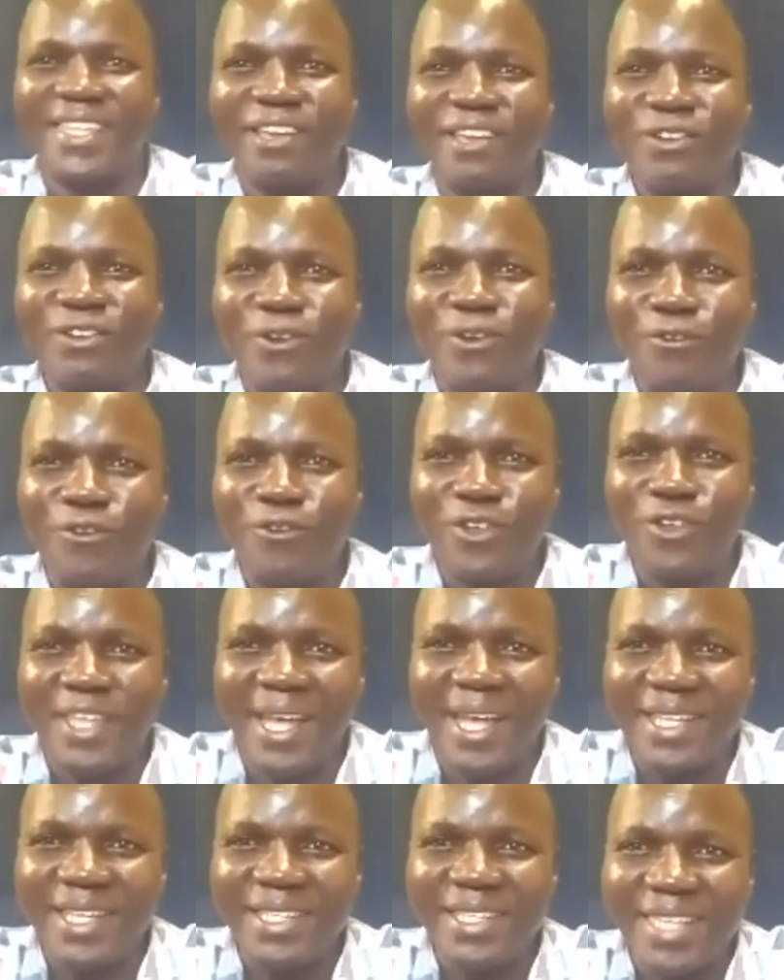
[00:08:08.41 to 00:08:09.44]
Thank you for
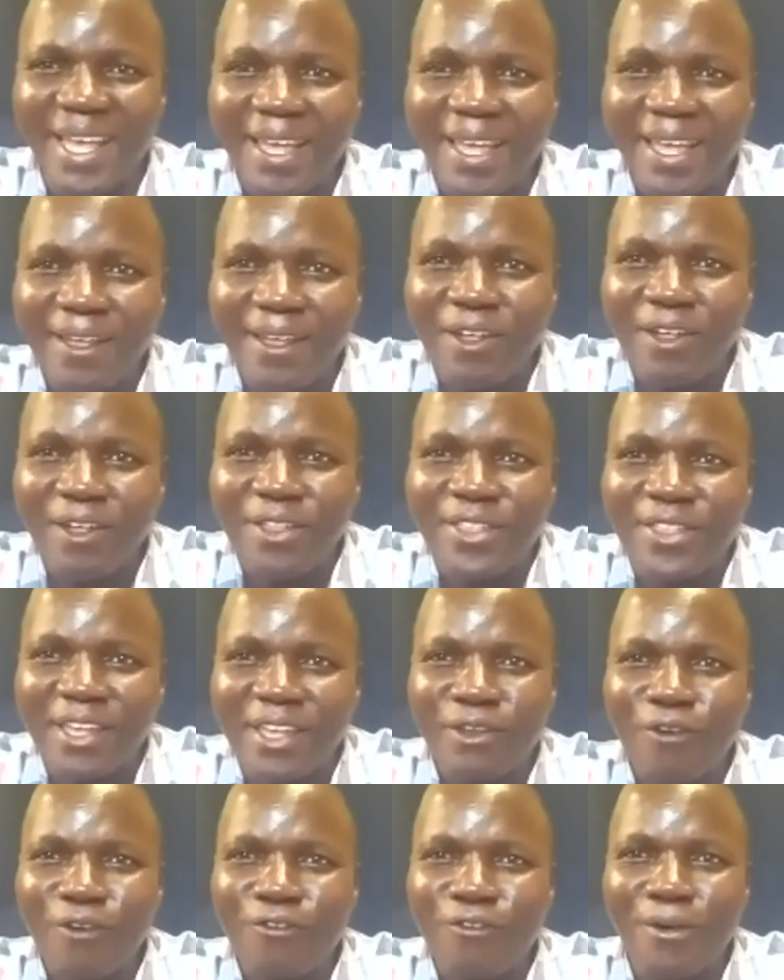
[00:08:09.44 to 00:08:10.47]
the answer.
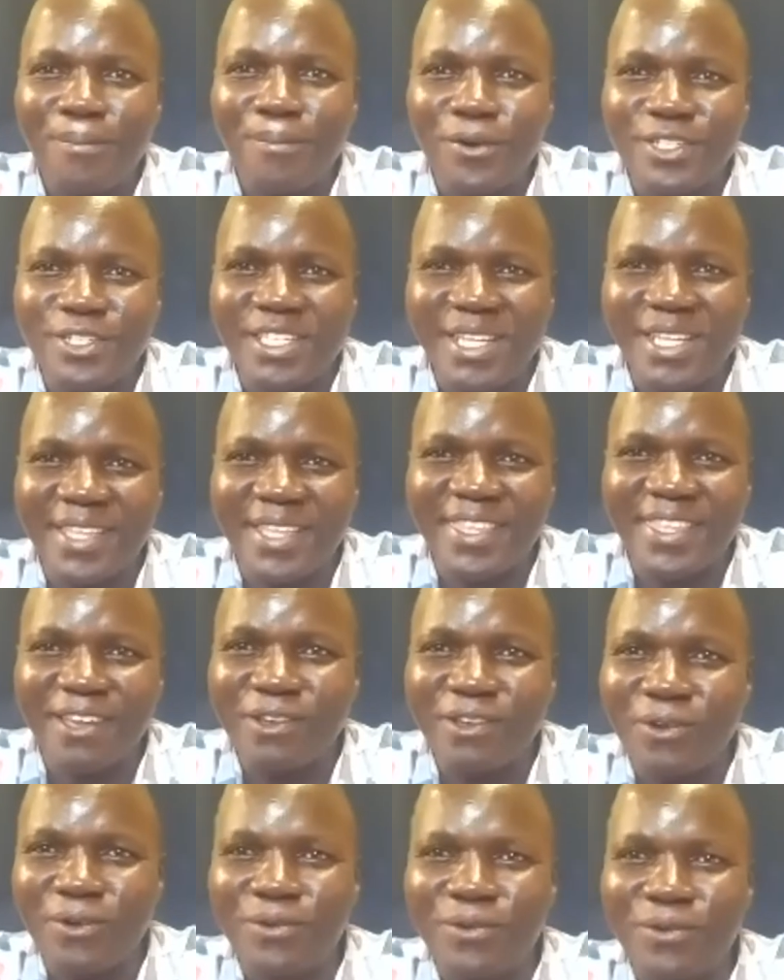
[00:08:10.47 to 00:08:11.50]
Thank you for Poshia.
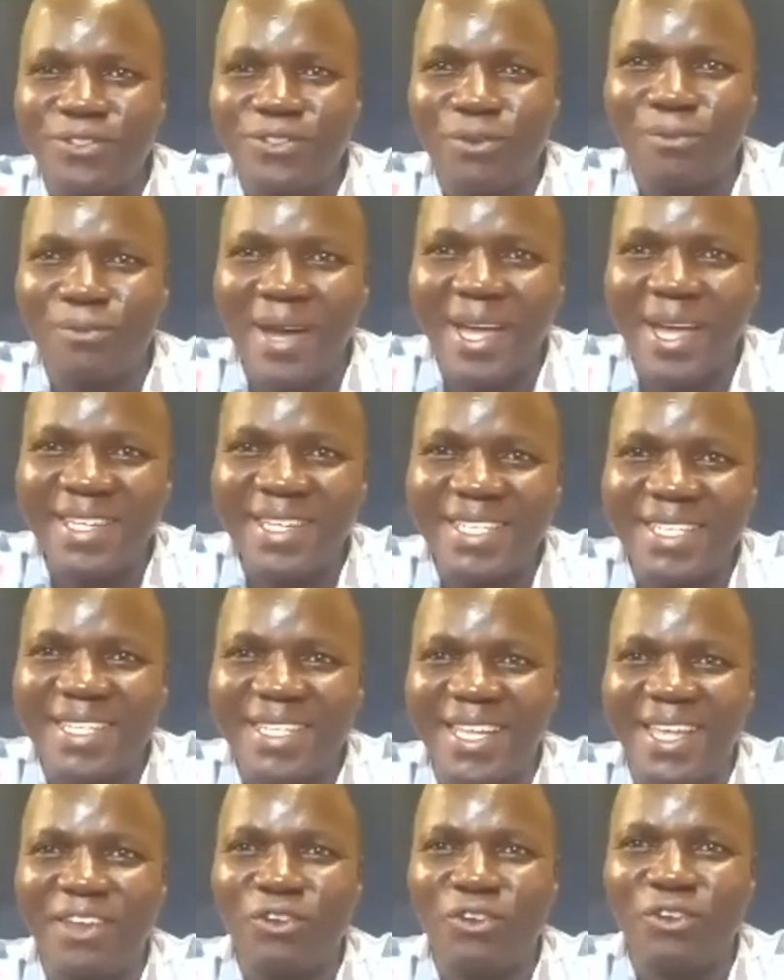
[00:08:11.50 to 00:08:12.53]
Thank you,
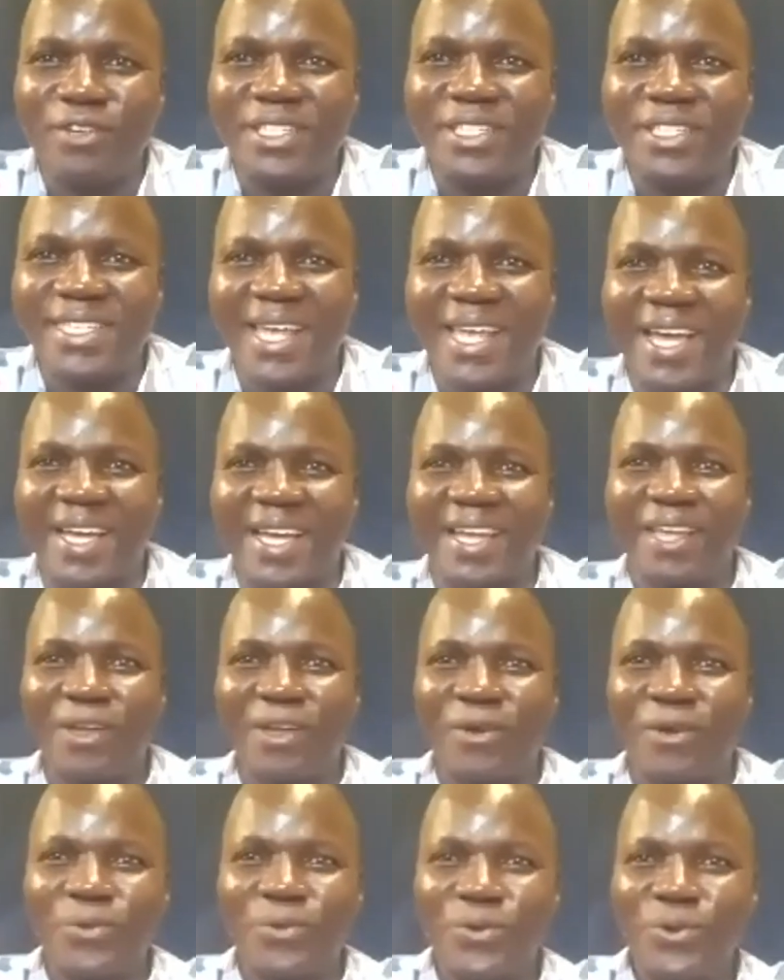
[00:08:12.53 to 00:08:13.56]
Chumani and Risang.
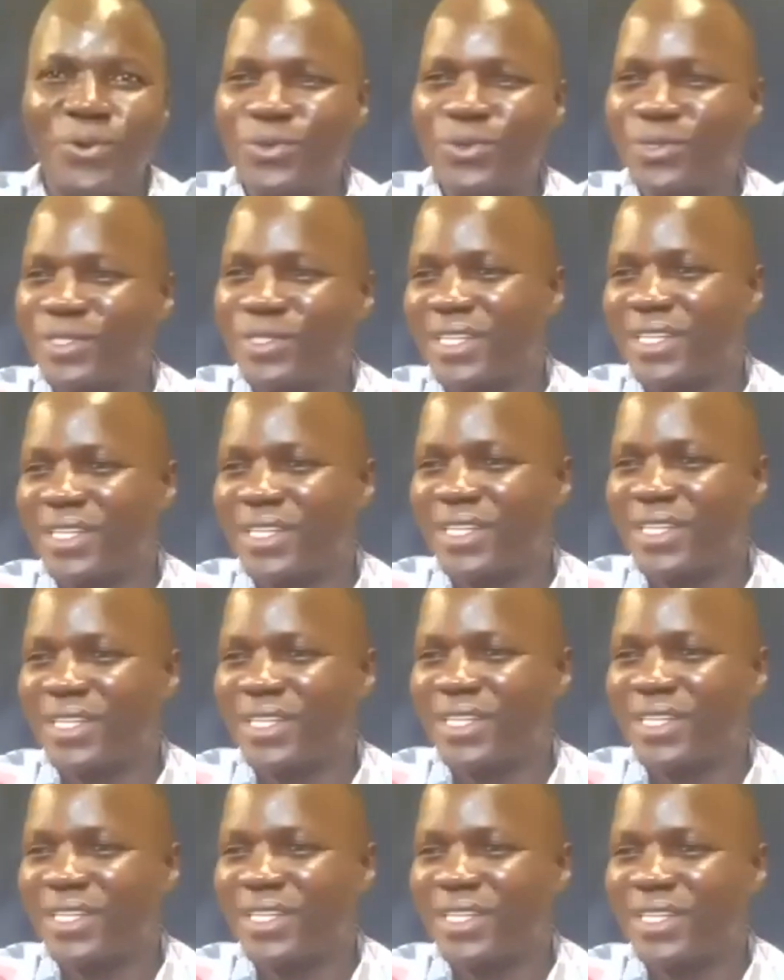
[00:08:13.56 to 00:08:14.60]
Good.
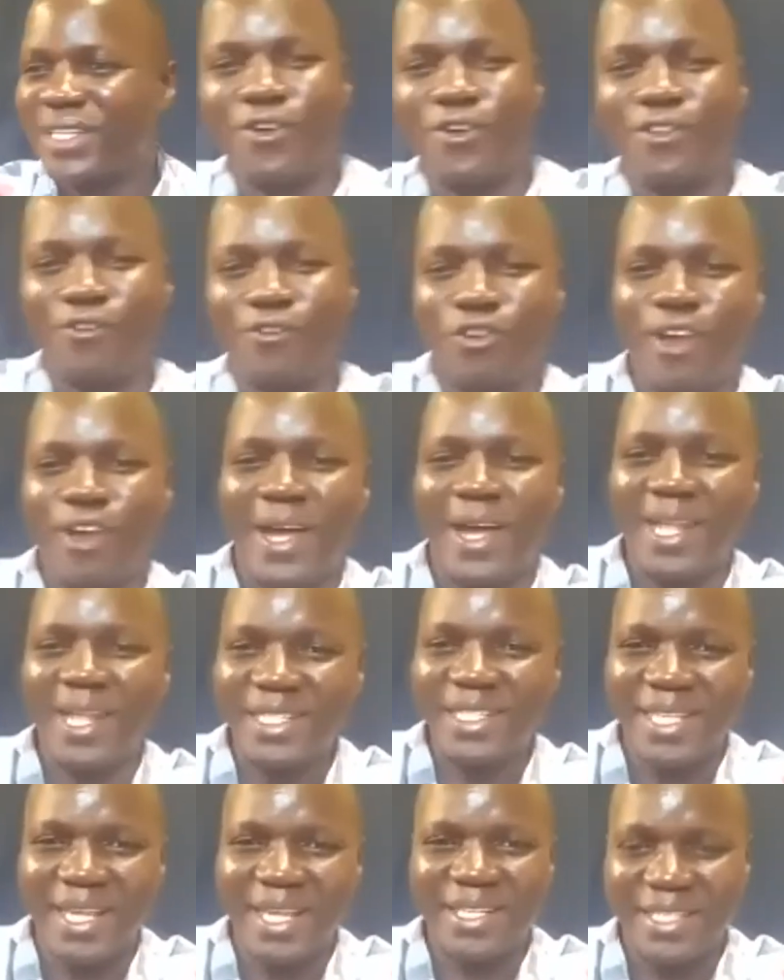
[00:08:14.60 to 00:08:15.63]
Thank you for your
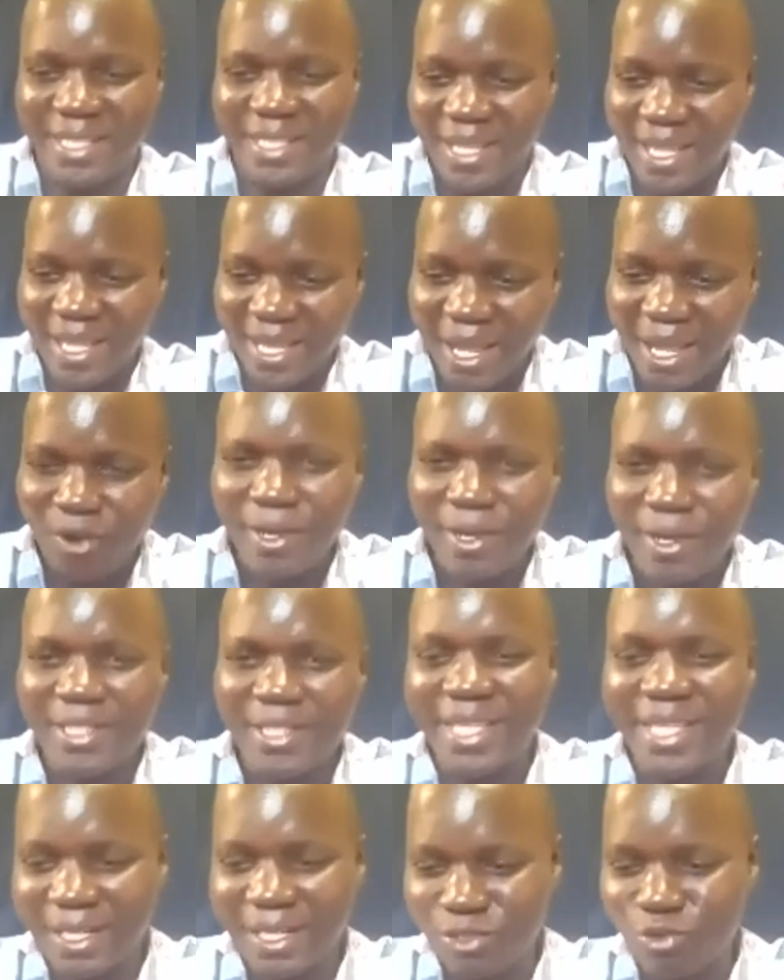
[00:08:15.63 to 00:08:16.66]
answers. Now let's
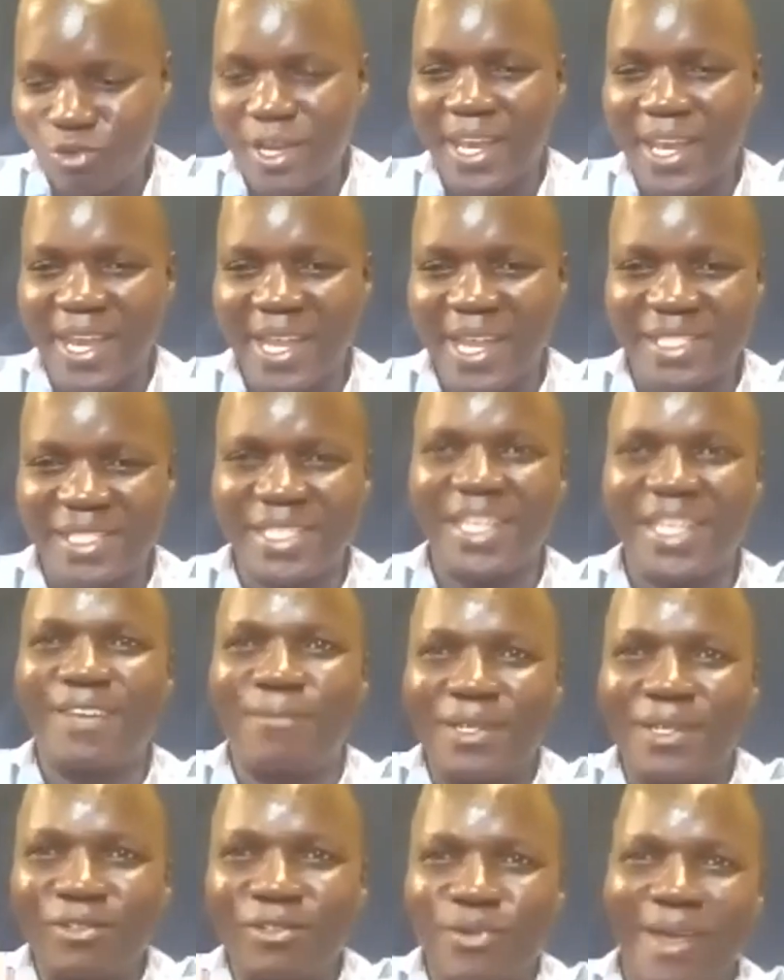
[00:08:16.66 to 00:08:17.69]
get to the next. It
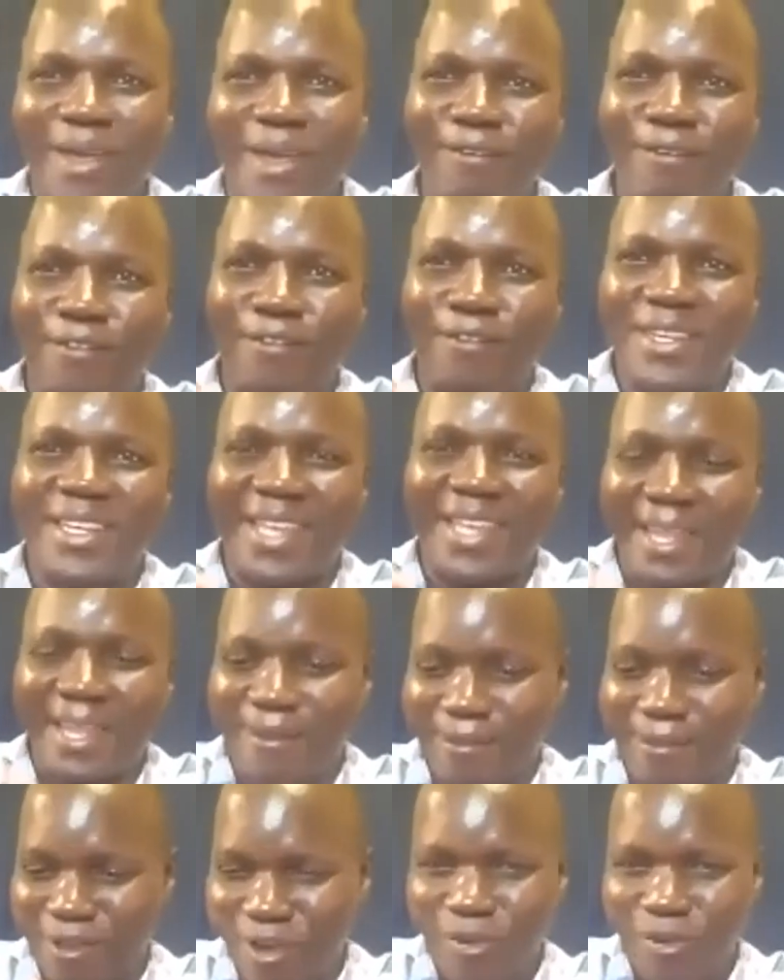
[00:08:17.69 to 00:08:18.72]
means you are very
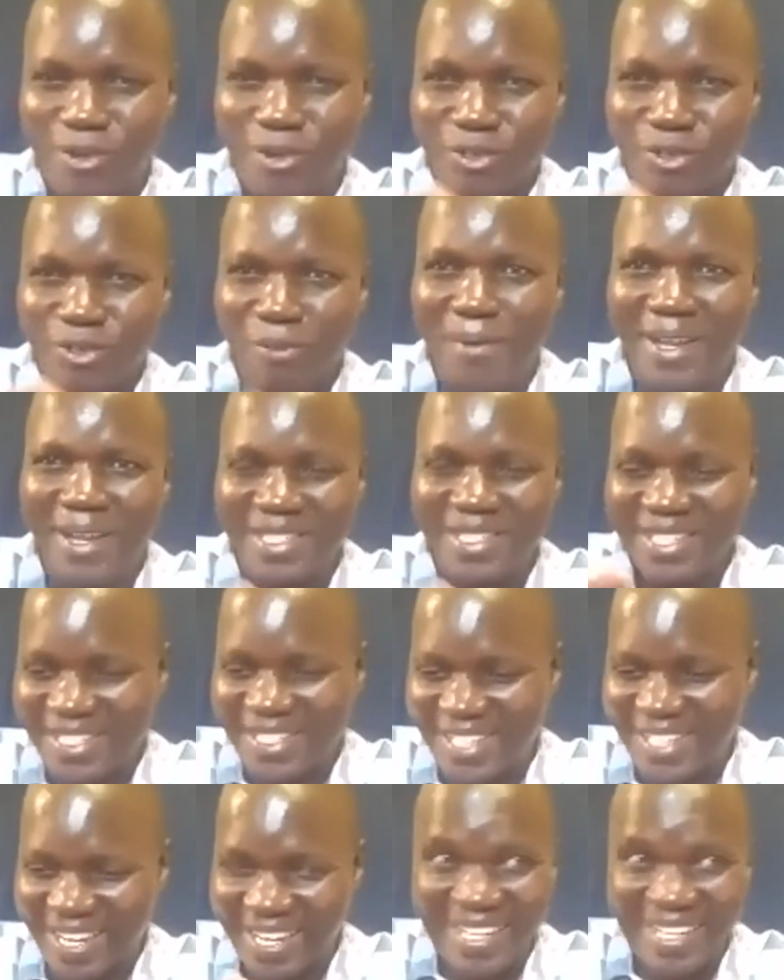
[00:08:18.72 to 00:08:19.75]
clever. You are going to pass
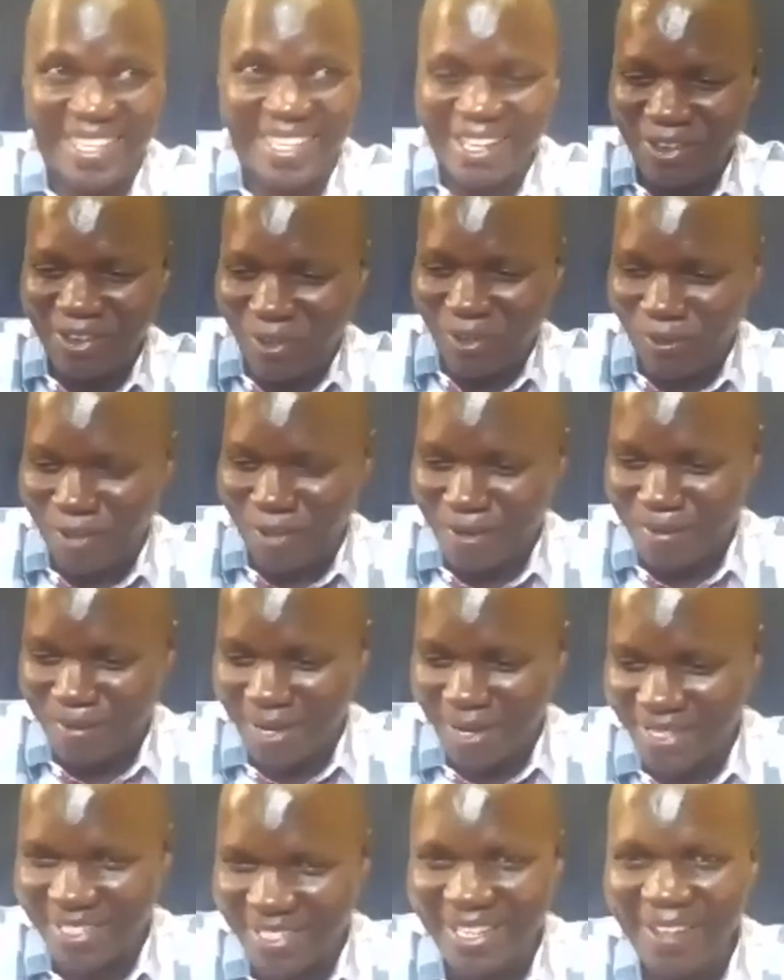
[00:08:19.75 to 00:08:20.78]
this grade. Thank you very
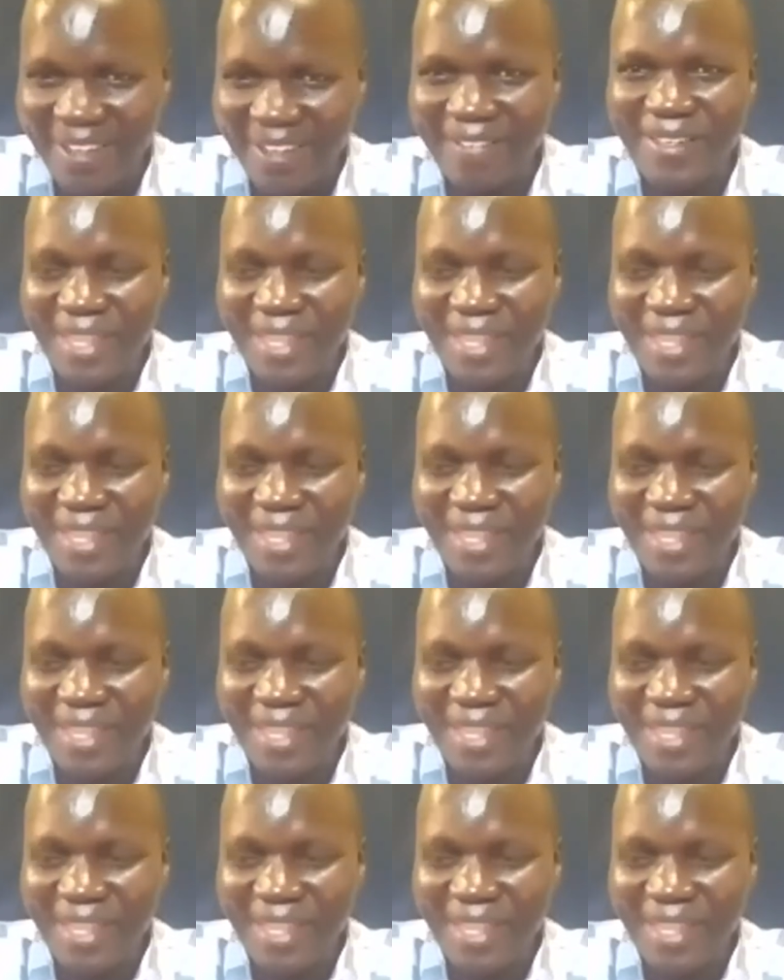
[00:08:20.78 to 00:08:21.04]
much.